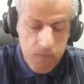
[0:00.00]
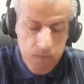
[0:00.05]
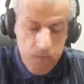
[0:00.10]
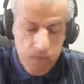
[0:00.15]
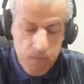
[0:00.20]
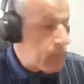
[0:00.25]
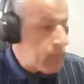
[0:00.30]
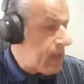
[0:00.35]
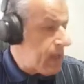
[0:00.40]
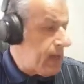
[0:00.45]

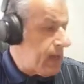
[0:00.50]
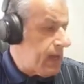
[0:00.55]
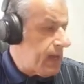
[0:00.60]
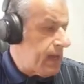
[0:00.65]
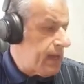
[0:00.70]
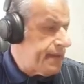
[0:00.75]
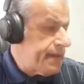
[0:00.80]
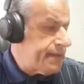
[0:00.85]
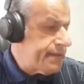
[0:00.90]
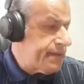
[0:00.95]
and
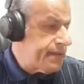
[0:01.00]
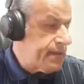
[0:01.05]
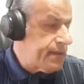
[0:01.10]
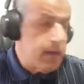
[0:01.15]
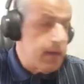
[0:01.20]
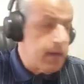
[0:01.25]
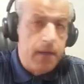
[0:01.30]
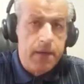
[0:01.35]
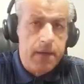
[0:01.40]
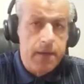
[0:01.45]

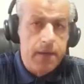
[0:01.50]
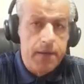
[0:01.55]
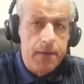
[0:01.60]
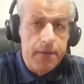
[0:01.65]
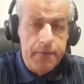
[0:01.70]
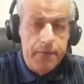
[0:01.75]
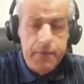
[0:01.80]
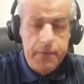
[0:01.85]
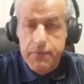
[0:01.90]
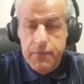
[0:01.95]

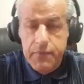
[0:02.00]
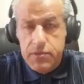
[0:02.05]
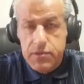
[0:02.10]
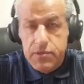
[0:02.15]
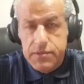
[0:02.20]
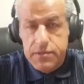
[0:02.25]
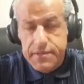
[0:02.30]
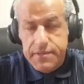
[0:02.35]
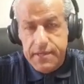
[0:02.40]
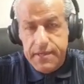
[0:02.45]
which is a
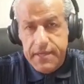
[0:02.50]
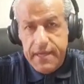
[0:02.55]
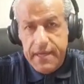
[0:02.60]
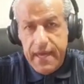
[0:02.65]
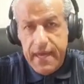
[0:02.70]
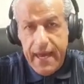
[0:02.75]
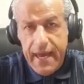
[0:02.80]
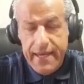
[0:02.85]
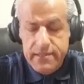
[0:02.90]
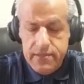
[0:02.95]
gas,
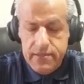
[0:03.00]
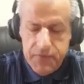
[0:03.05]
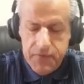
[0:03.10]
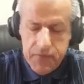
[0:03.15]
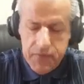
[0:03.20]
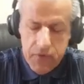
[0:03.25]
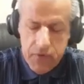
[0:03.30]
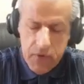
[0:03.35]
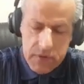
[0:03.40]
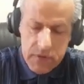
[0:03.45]
of
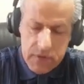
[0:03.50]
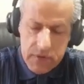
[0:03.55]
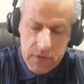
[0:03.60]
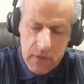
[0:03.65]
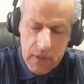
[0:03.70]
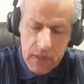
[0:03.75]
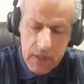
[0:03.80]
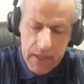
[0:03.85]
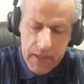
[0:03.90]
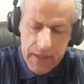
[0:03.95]
course,
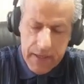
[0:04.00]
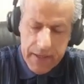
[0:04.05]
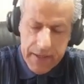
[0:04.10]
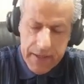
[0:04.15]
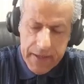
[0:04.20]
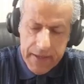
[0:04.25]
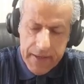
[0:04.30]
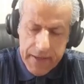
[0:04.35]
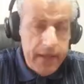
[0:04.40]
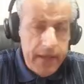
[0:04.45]

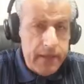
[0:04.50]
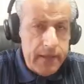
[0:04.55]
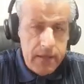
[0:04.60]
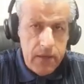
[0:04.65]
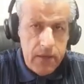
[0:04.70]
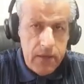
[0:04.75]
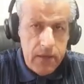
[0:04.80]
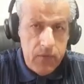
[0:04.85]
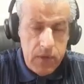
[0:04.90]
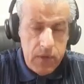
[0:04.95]
and we
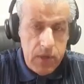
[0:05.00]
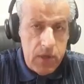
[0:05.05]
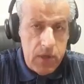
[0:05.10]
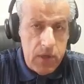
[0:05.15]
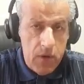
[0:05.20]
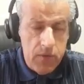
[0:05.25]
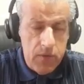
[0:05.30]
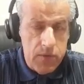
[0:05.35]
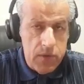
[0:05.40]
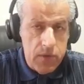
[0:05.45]
don't know
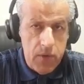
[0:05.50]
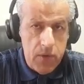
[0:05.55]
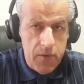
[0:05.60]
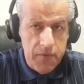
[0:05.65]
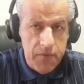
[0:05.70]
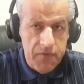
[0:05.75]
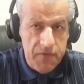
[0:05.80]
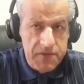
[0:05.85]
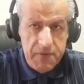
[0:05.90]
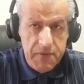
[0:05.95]
if it's
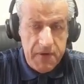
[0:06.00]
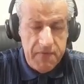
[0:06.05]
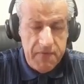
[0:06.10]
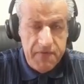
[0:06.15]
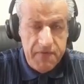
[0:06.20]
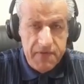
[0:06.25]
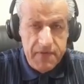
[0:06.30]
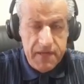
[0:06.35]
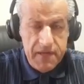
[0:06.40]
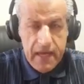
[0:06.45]
perfect
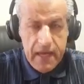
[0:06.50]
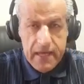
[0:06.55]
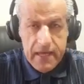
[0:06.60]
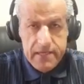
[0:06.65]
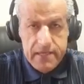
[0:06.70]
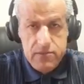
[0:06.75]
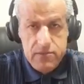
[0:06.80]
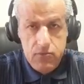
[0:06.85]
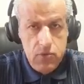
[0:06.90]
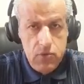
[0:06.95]
gas or
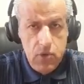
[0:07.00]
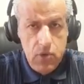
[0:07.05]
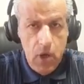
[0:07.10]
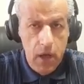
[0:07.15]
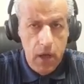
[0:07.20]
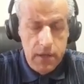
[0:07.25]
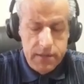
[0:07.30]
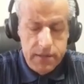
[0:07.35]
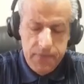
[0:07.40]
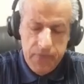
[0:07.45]
not.
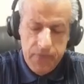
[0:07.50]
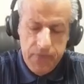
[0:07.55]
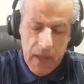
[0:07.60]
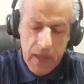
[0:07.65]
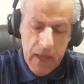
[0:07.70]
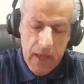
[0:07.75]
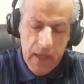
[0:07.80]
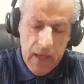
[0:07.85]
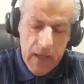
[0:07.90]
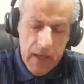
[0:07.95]

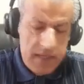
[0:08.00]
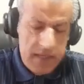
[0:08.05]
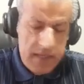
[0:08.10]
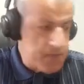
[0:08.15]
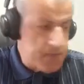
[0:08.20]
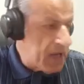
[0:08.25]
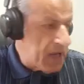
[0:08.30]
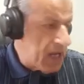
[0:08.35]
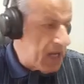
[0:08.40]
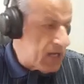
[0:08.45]
Its
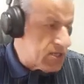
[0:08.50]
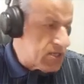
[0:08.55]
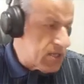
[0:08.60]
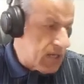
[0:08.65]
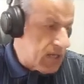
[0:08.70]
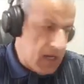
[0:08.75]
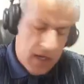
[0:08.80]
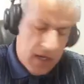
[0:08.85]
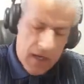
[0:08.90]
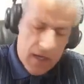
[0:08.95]

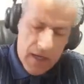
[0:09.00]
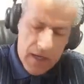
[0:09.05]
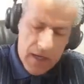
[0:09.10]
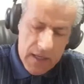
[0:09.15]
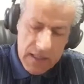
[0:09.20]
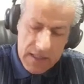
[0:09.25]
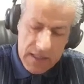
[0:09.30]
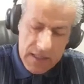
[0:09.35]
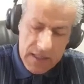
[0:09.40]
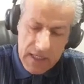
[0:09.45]
pressure is
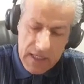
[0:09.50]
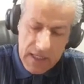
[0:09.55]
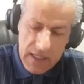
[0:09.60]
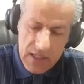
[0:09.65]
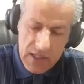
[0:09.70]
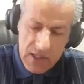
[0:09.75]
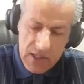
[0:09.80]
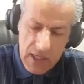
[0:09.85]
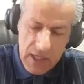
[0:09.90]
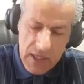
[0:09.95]

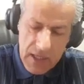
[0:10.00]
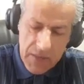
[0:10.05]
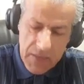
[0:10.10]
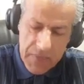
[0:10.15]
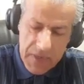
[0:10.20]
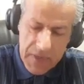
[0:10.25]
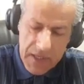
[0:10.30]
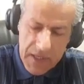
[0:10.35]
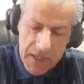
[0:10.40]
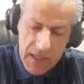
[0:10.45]
initially
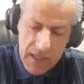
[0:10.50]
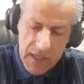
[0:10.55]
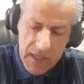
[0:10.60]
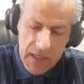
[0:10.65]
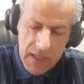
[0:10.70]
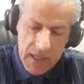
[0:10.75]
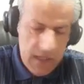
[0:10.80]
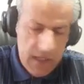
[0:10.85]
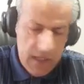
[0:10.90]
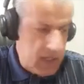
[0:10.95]
P
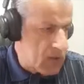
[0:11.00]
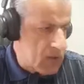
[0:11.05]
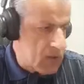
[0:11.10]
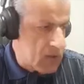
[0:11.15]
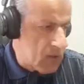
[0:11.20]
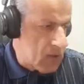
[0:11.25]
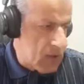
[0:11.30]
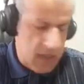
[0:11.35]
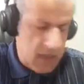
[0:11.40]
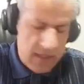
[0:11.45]

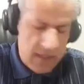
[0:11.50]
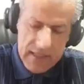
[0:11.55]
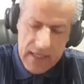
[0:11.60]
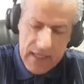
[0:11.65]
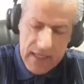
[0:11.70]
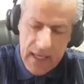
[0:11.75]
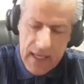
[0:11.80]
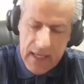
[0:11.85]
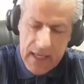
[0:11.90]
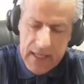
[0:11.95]
equals
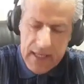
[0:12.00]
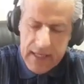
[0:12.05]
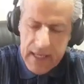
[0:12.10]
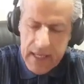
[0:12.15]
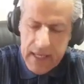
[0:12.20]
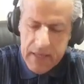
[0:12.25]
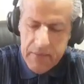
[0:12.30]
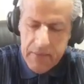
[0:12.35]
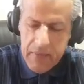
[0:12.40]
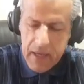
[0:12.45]
10
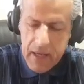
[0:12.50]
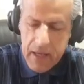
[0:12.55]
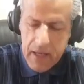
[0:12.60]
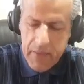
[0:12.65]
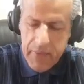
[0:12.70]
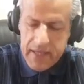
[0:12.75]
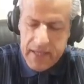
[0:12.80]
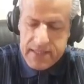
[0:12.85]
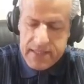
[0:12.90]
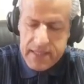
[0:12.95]

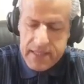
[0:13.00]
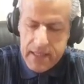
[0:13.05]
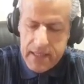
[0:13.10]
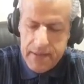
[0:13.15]
megapascal,